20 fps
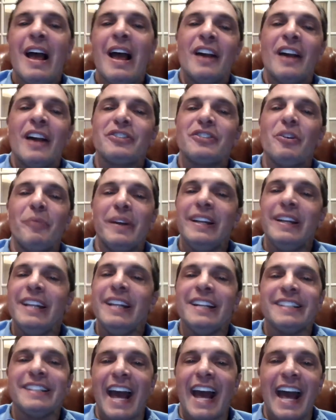So we
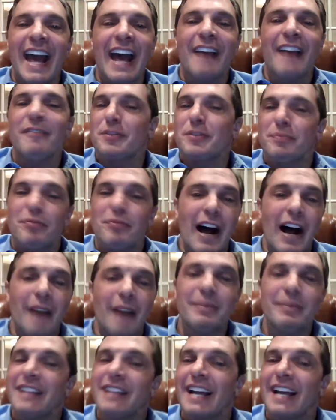need to have, it's
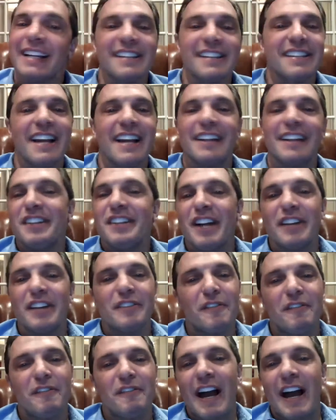probably, like I said, another
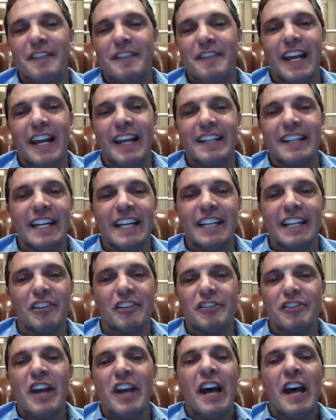5 to 8
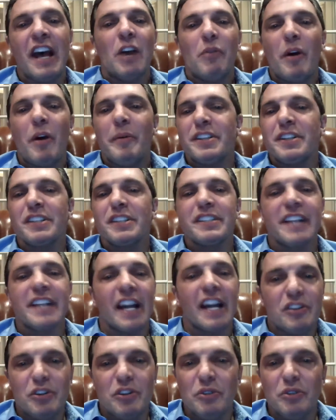years where we just
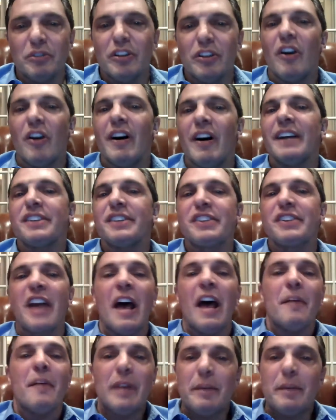get new laws.
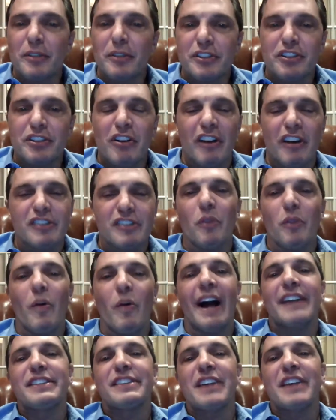People start to
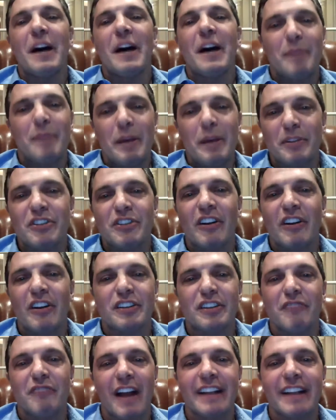wise up. People start
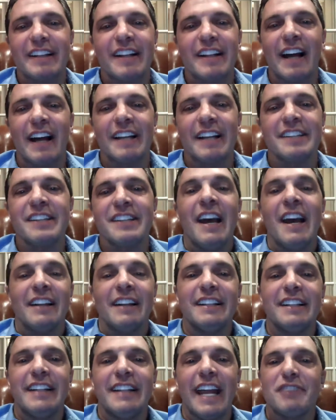to recognize
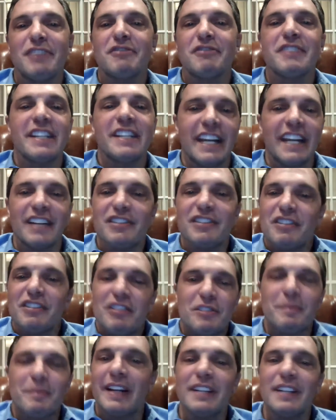the dangers and the
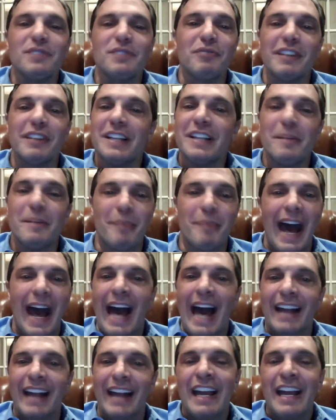issues. But it's really
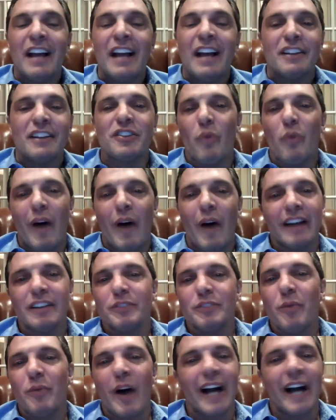back to the
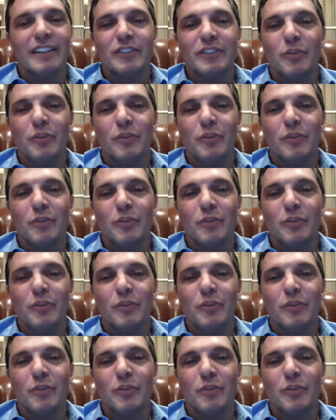wild, wild